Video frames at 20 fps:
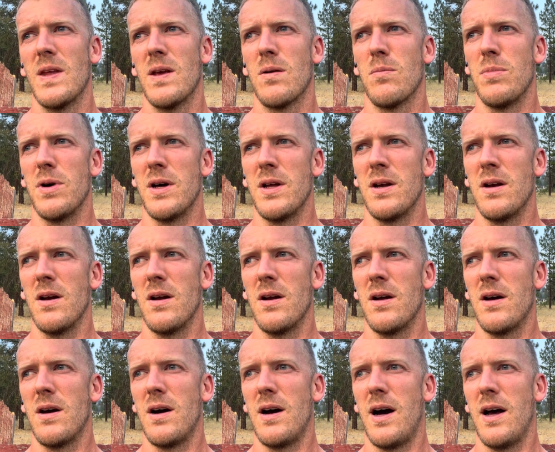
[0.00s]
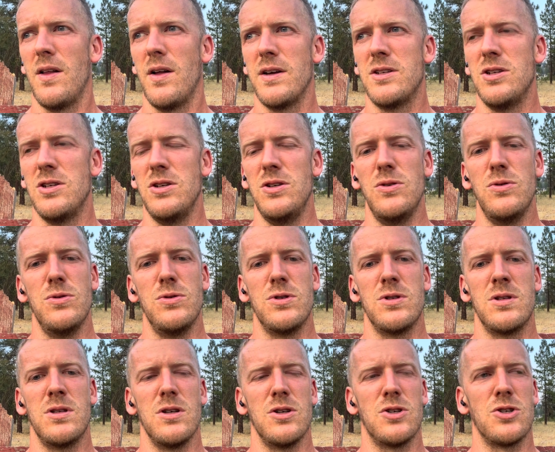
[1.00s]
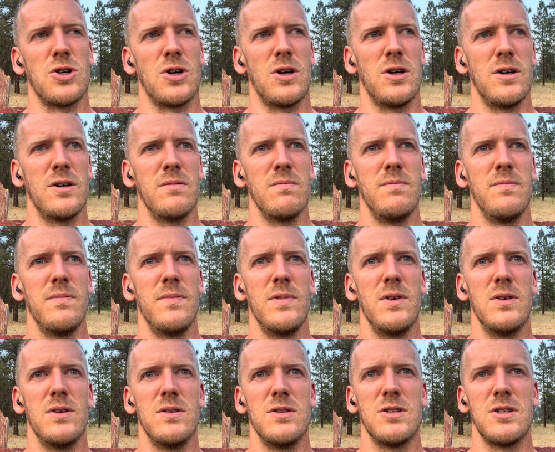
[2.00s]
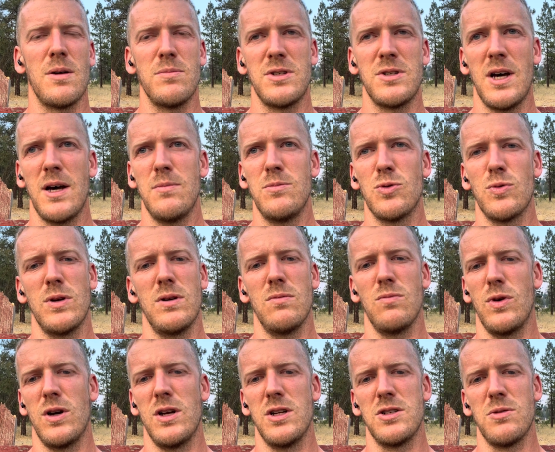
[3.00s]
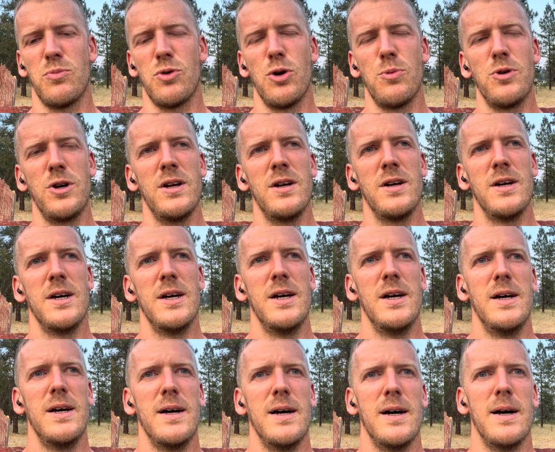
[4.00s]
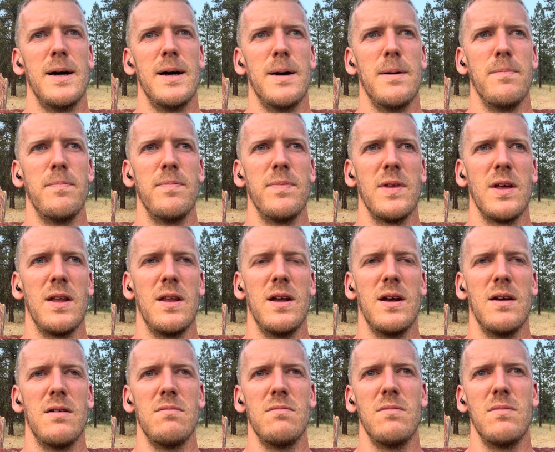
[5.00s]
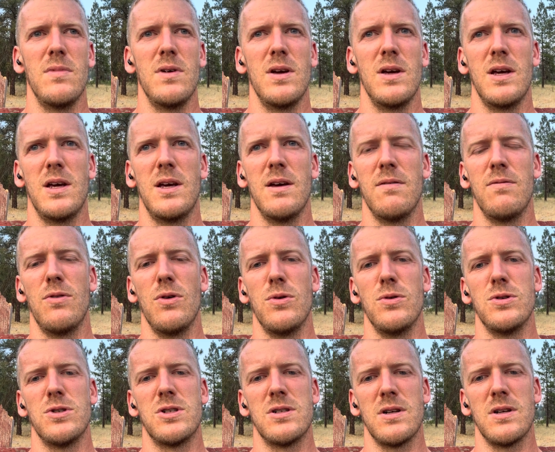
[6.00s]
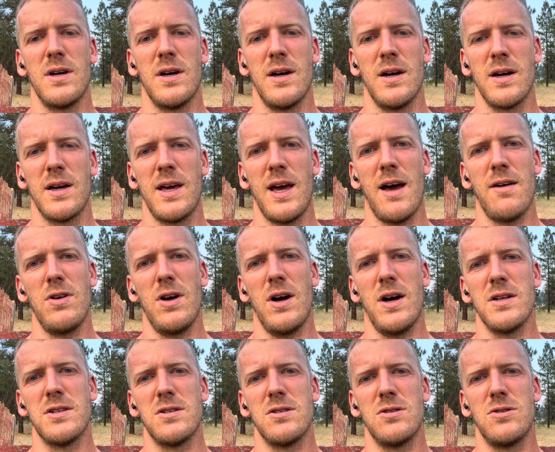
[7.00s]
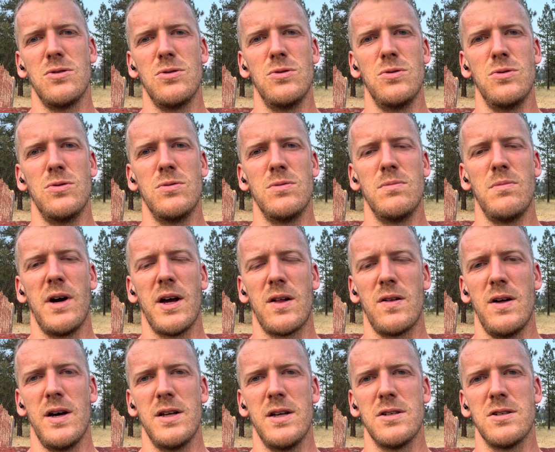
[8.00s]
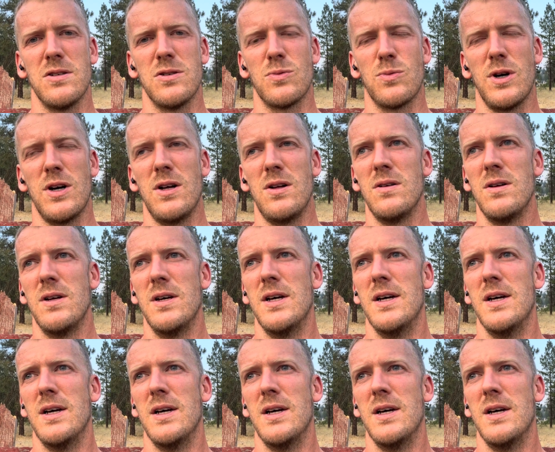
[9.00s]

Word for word: But I like to use the chart sometimes when, when it's appropriate um, and then give those uh, caveats to my clients as well